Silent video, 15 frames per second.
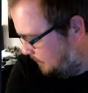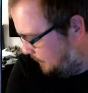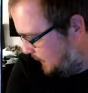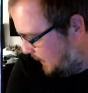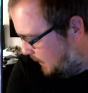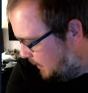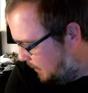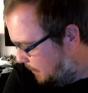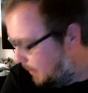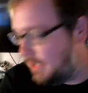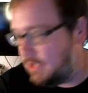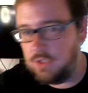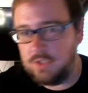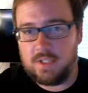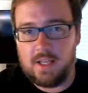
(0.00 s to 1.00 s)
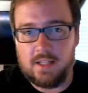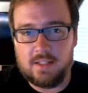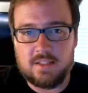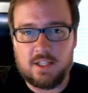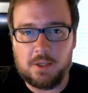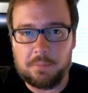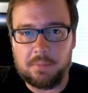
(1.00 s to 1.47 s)
But just a
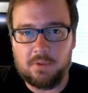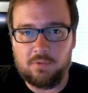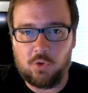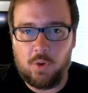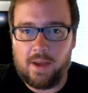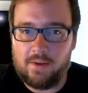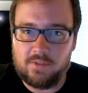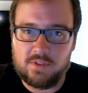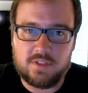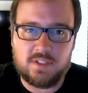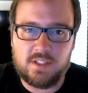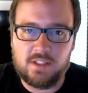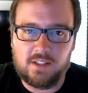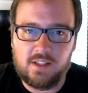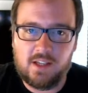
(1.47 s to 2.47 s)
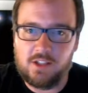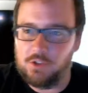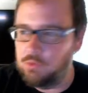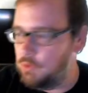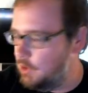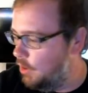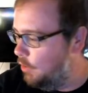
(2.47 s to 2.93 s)
heads up, if you haven't seen it yet and you
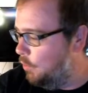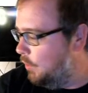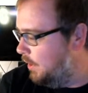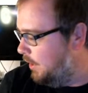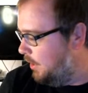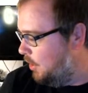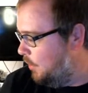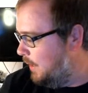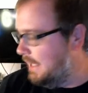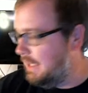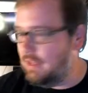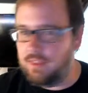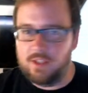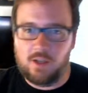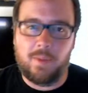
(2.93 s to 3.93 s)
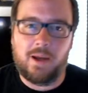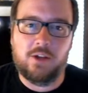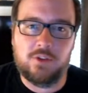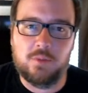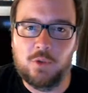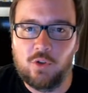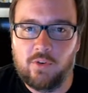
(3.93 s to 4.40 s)
don't want to know anything about
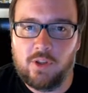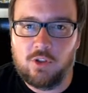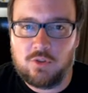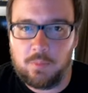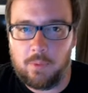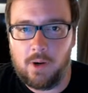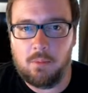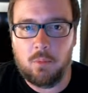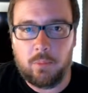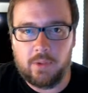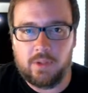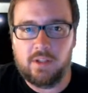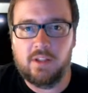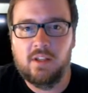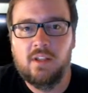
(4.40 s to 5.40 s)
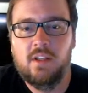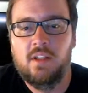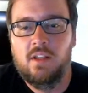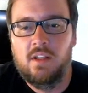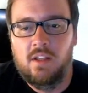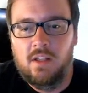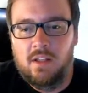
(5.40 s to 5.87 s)
the movie, you should probably
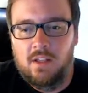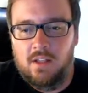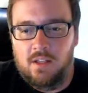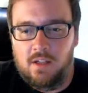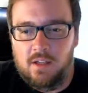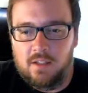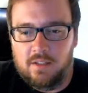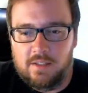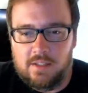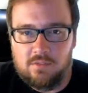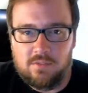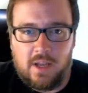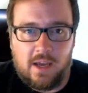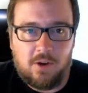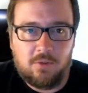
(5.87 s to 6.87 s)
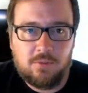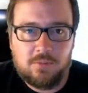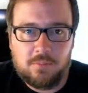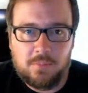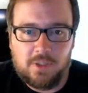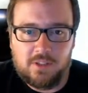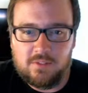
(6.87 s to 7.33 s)
leave now.
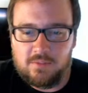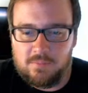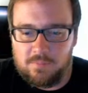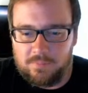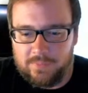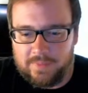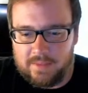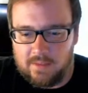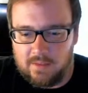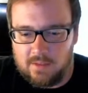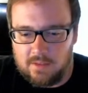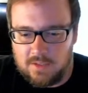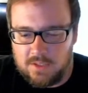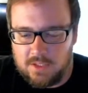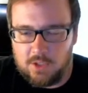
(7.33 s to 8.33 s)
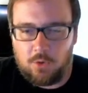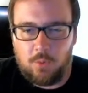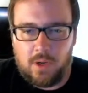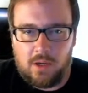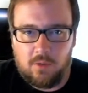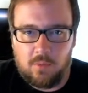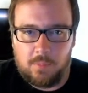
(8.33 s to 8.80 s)
But stick
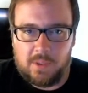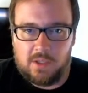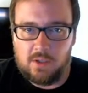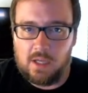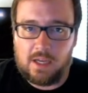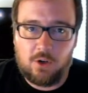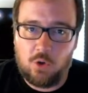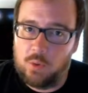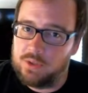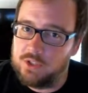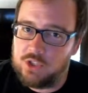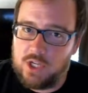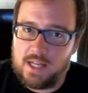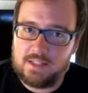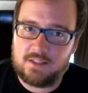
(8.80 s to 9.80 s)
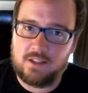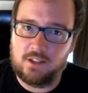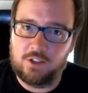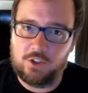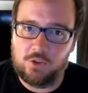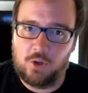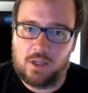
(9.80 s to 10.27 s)
around. I mean, I don't know what the chat's going to
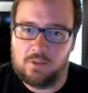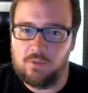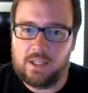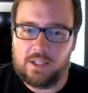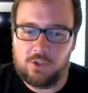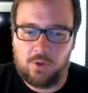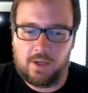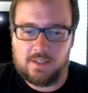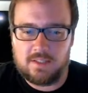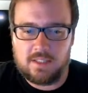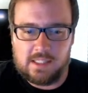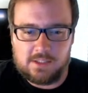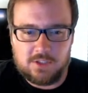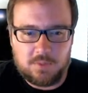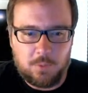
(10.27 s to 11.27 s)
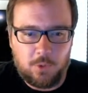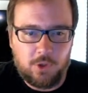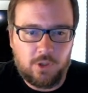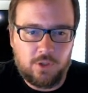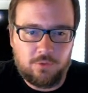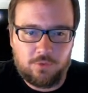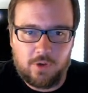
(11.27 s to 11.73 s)
do. I'd like you guys not to
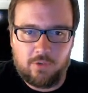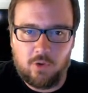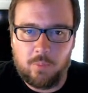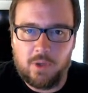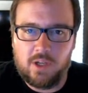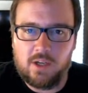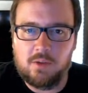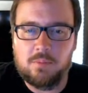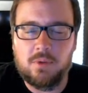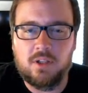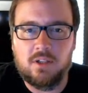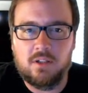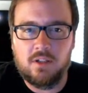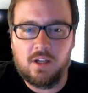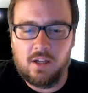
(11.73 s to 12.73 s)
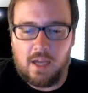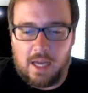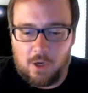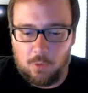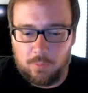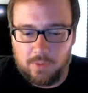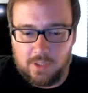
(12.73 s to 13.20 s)
spoil it for everybody, but I
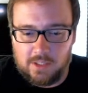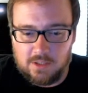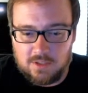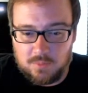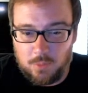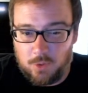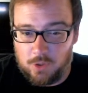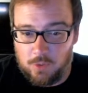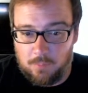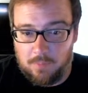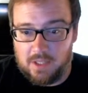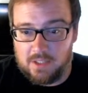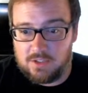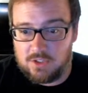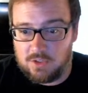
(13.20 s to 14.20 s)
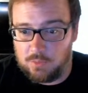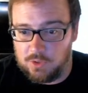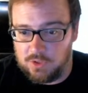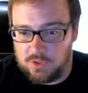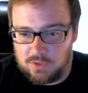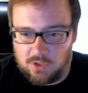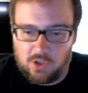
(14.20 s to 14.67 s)
don't plan to spoil much. We'll
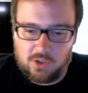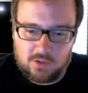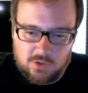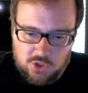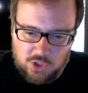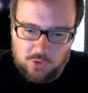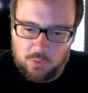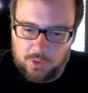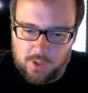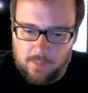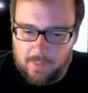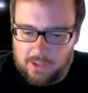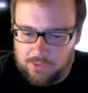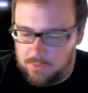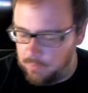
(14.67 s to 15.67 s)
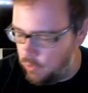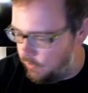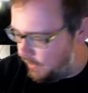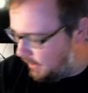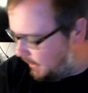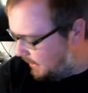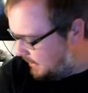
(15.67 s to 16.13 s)
just talk generally about the
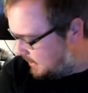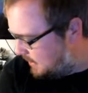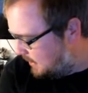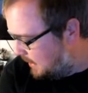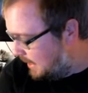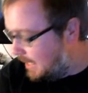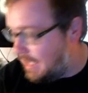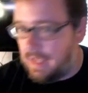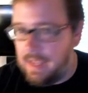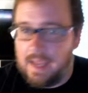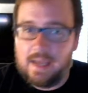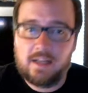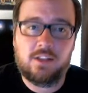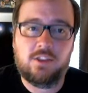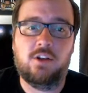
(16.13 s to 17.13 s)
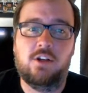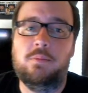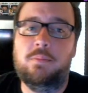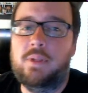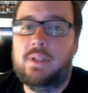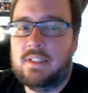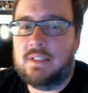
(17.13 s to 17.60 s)
movie, I guess. And I thought I'd
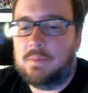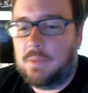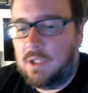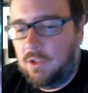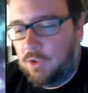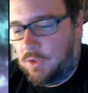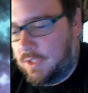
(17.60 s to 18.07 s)
play some Killer